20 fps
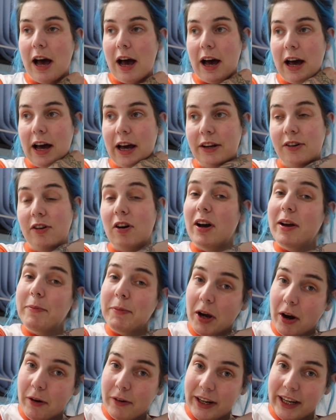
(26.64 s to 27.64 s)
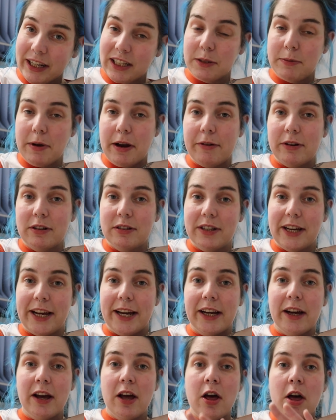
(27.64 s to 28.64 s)
And I'm currently
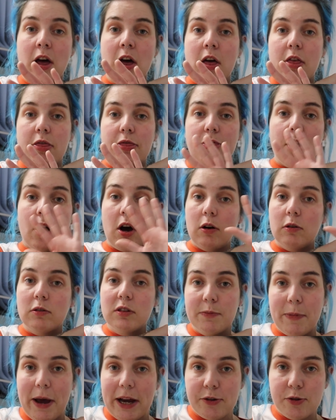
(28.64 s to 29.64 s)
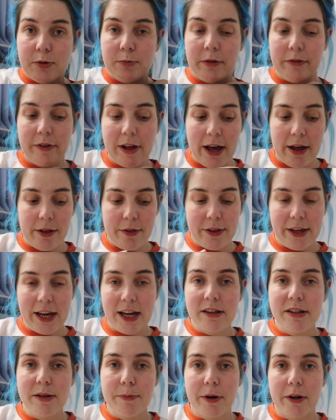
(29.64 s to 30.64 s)
experiencing the whole spectrum of that. The
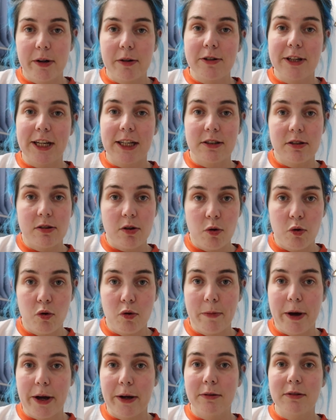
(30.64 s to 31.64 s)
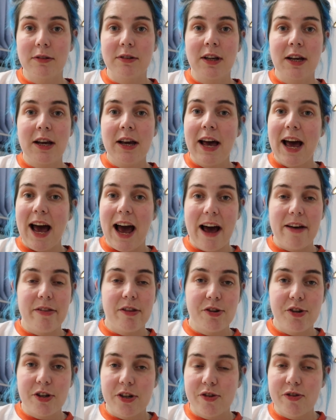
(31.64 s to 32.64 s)
antibiotics, the hormones, and
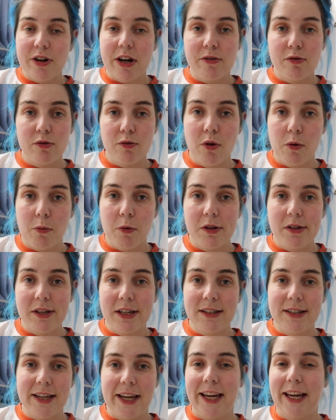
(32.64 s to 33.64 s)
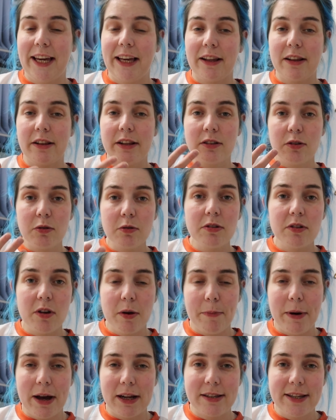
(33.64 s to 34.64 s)
the just general not wanting to eat. There's
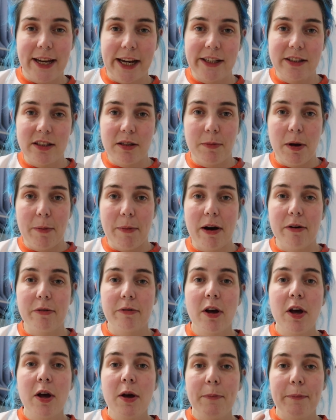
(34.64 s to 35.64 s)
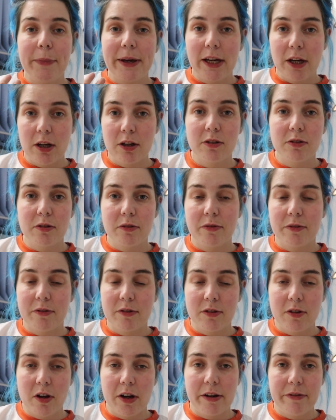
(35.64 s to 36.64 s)
also a bad taste in my mouth because of
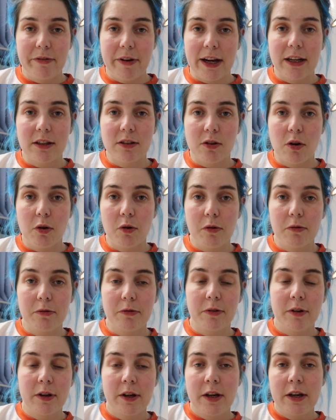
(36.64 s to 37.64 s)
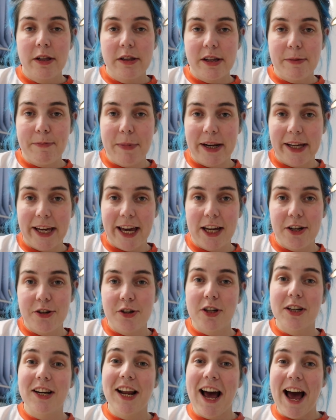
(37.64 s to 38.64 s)
side effects of the
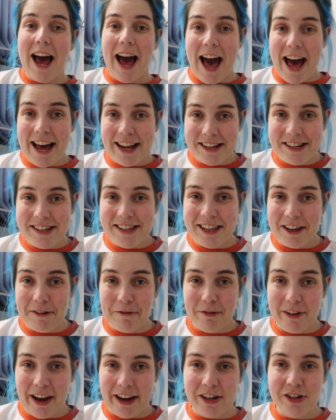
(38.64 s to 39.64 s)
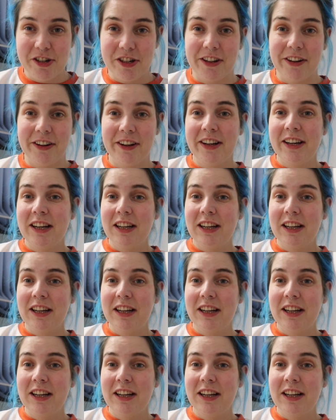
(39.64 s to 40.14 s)
medication and the infection.